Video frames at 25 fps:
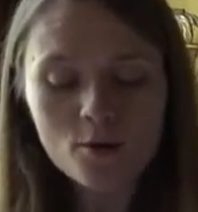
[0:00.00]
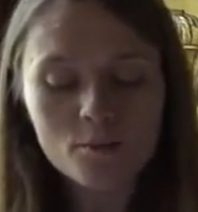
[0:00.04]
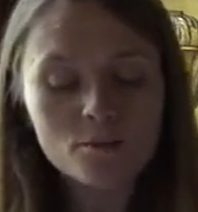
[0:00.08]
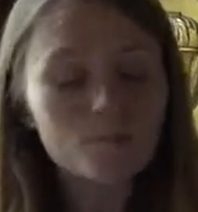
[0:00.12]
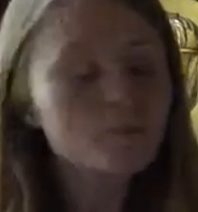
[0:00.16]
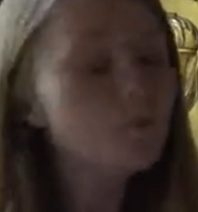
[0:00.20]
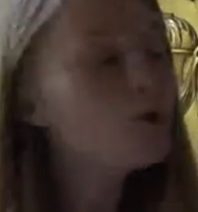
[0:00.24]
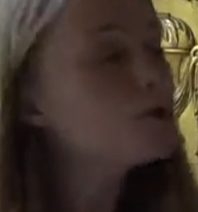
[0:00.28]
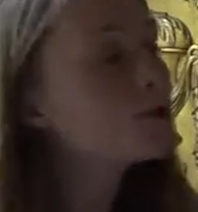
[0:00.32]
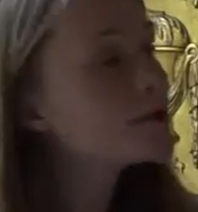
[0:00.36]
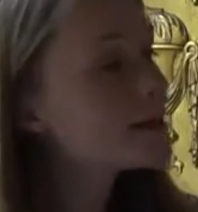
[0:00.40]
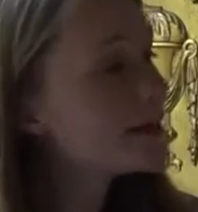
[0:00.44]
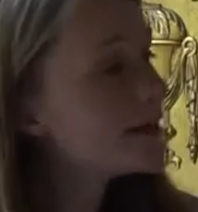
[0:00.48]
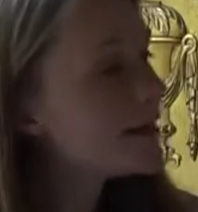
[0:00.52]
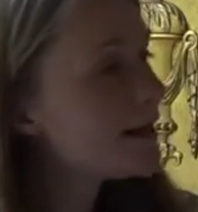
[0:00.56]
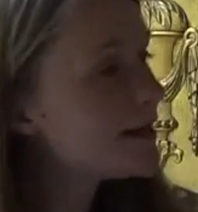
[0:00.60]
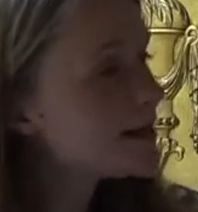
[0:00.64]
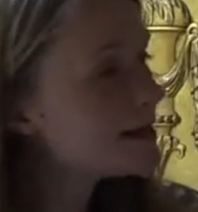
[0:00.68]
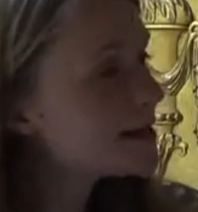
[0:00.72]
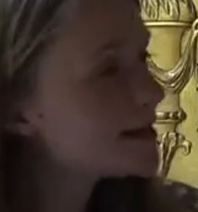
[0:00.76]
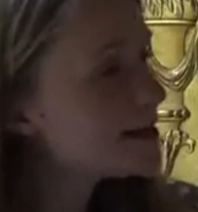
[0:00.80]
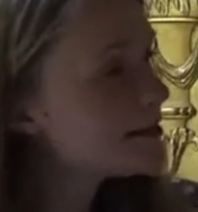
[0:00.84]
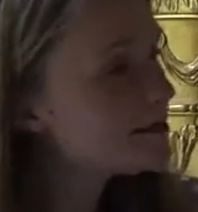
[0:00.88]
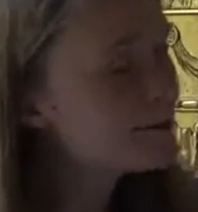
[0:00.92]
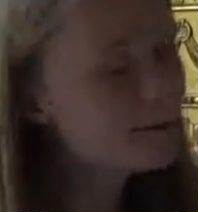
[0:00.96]

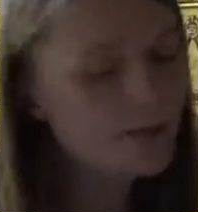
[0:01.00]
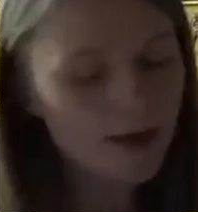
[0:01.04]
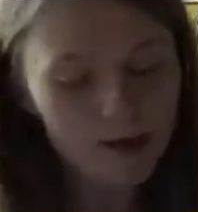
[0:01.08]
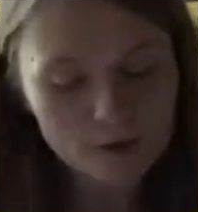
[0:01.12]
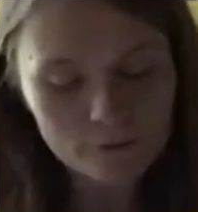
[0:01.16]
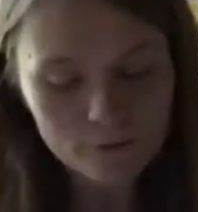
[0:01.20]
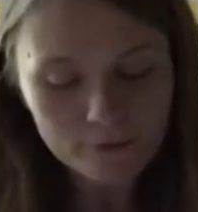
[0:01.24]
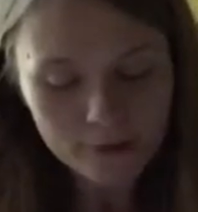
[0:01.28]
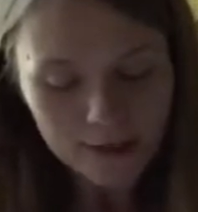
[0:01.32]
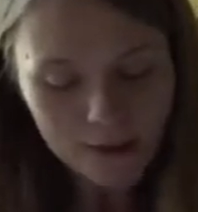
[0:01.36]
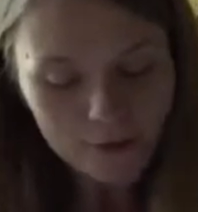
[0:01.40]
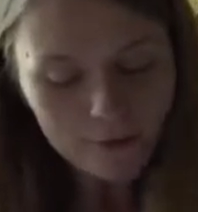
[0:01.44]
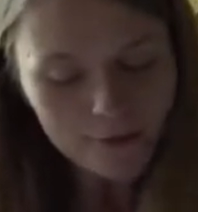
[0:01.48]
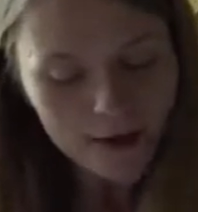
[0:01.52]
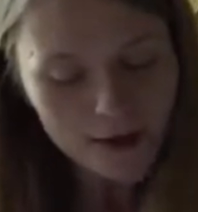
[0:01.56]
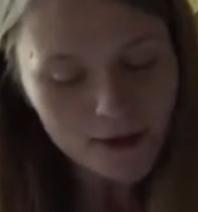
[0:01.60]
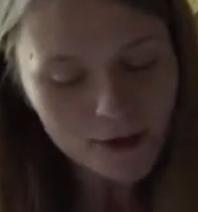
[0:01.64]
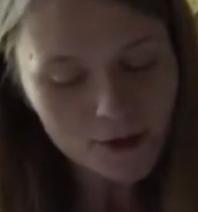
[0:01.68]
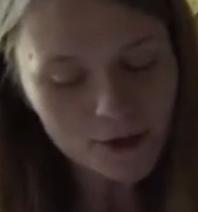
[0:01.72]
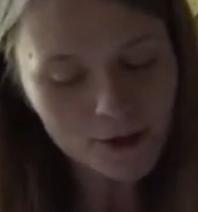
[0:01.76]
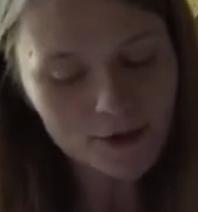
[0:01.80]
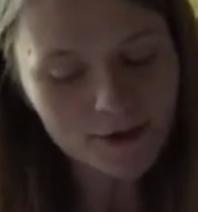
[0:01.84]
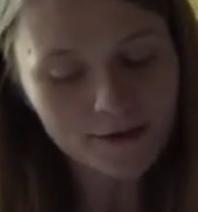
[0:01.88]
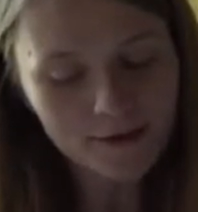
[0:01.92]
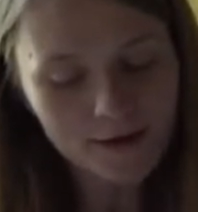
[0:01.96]
mutilated by
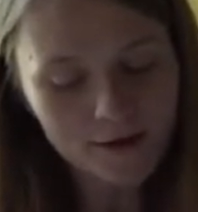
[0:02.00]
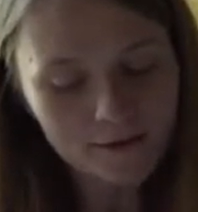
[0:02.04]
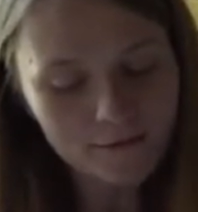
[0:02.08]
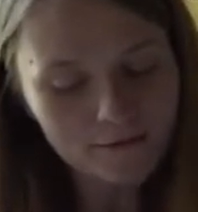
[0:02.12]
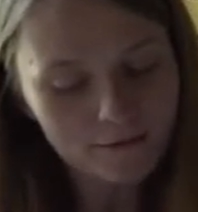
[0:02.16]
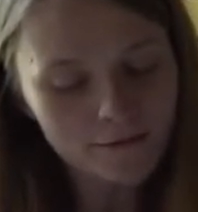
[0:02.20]
rearranging their